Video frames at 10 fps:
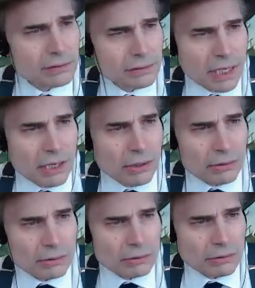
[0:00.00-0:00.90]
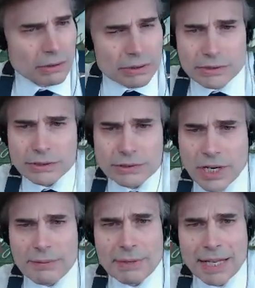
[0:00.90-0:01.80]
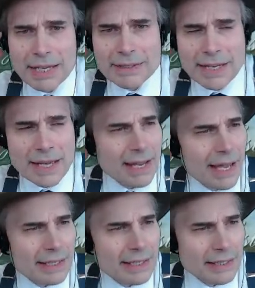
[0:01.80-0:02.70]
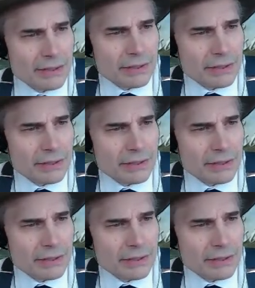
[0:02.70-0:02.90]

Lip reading: Oh, so Jamie likes that idea,